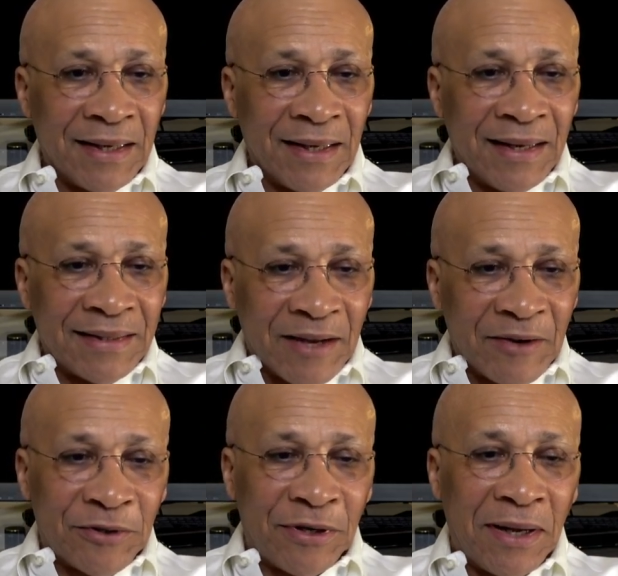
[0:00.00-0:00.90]
thank
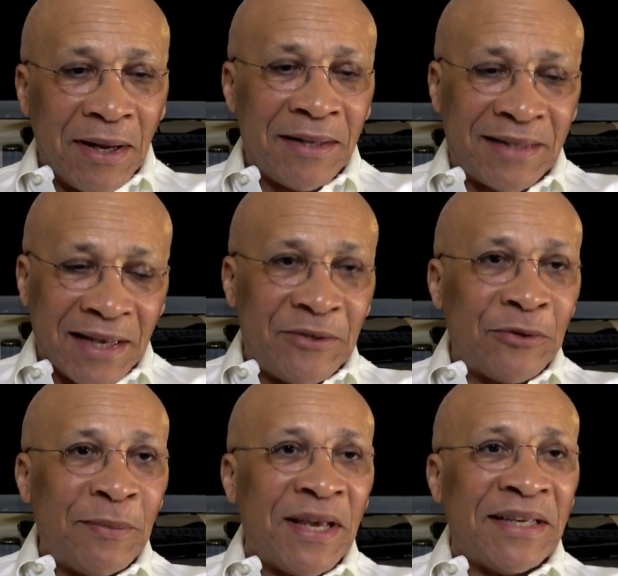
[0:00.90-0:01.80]

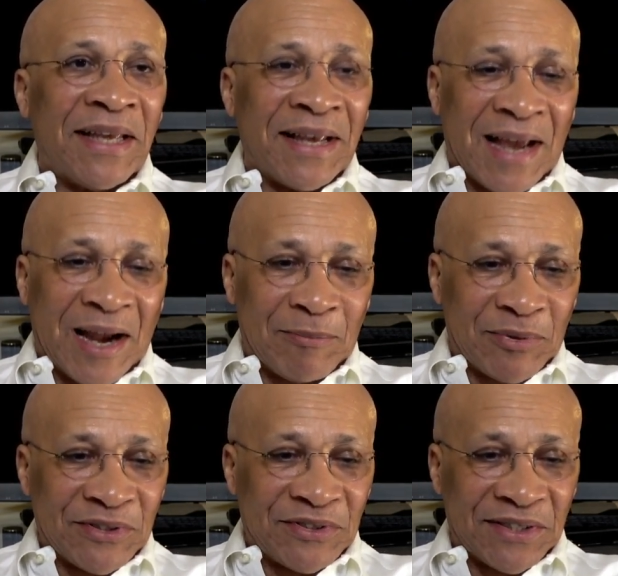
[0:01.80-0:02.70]
you, Mayor Yang, I
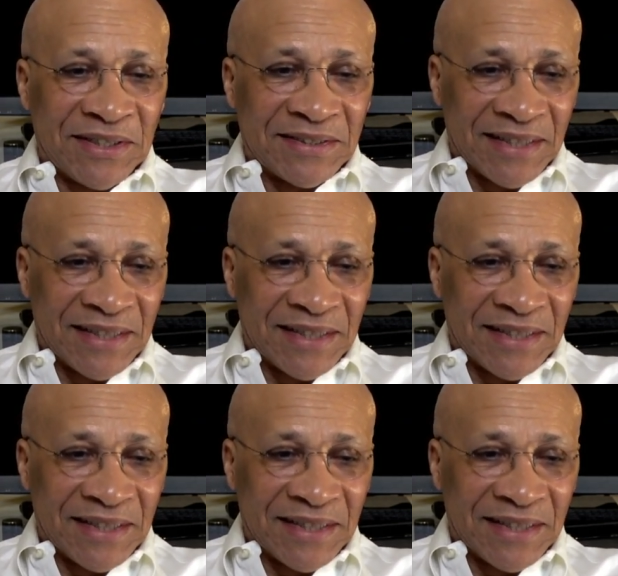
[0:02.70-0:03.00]
appreciate it.